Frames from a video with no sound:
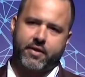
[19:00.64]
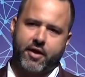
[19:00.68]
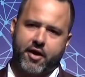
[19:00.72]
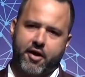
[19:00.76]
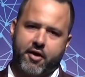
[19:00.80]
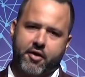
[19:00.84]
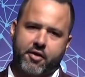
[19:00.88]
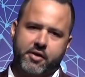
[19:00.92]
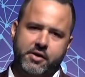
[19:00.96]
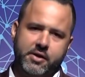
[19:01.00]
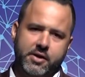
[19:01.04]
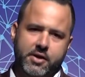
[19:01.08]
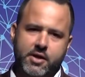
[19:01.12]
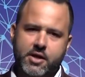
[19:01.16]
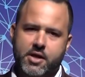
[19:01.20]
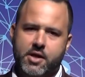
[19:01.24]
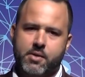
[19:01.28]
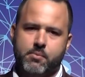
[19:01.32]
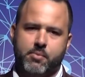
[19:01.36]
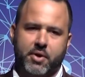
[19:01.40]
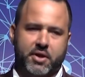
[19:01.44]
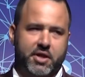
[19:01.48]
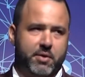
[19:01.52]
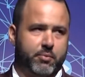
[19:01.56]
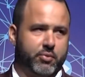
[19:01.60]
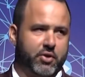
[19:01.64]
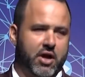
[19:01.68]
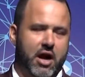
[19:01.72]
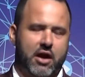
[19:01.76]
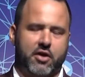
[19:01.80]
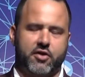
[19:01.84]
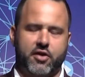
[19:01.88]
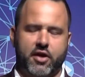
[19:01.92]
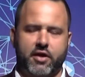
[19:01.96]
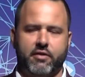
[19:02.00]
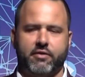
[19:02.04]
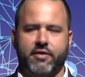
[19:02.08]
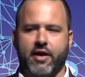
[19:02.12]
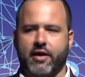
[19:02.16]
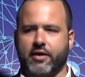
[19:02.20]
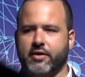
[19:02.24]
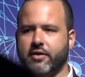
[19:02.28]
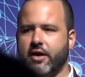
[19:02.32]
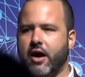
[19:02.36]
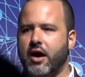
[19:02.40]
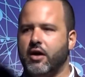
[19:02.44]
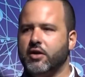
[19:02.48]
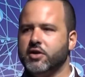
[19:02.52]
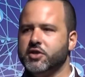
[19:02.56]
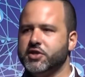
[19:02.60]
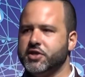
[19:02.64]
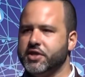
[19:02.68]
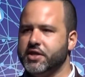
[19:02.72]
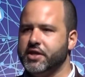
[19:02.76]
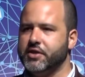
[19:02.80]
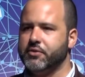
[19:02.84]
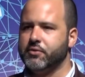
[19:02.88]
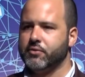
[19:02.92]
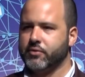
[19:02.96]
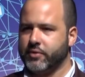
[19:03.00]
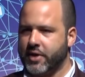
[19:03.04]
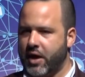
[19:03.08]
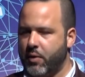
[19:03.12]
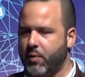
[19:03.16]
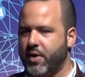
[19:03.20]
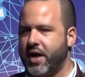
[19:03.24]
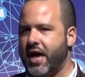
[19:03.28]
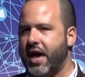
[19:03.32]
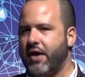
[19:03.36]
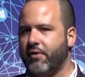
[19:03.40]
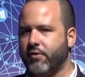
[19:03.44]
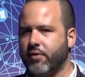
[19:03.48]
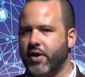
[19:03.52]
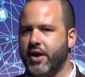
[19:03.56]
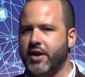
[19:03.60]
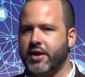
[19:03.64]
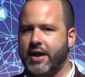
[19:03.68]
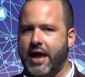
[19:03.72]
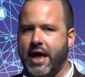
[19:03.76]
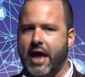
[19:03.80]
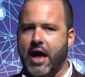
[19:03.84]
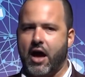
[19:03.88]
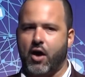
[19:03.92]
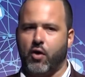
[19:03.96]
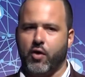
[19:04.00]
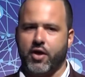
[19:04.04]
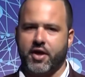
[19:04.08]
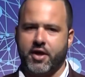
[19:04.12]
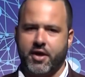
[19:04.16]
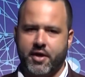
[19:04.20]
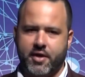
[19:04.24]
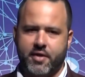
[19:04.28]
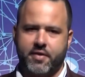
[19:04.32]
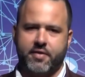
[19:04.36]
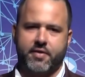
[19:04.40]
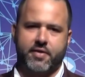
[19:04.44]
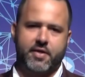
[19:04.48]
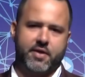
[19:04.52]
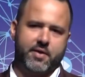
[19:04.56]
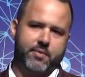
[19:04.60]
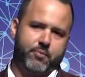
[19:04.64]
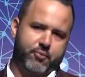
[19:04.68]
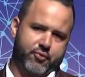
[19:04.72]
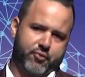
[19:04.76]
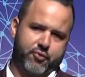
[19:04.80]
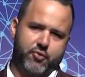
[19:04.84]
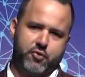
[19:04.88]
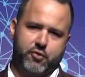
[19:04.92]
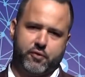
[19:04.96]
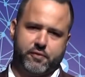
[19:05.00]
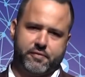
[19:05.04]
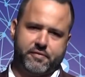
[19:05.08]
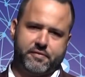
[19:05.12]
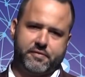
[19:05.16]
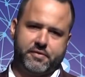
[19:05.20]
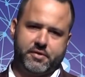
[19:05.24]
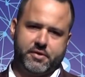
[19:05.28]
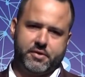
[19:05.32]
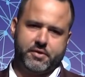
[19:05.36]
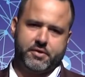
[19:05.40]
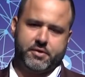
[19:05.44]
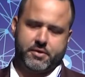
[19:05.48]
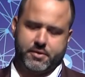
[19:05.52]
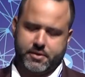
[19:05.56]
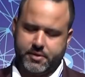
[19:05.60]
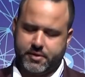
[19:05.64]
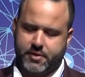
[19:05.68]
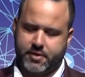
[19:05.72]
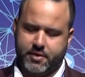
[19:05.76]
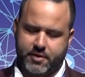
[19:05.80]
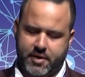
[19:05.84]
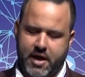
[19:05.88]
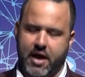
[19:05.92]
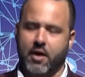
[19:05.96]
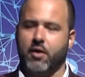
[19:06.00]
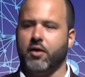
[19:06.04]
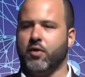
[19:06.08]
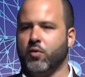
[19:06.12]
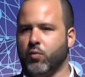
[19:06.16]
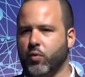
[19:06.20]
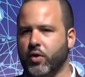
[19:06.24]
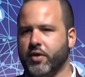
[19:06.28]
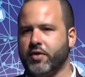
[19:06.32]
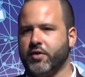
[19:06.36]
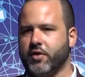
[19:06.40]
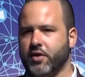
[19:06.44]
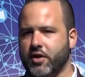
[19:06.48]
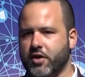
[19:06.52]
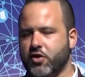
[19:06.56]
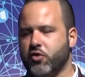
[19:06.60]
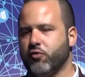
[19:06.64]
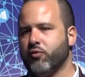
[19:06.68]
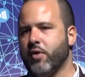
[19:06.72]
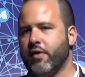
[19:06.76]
there. But the blockchain technology that we have right now is the proof. That is what's going to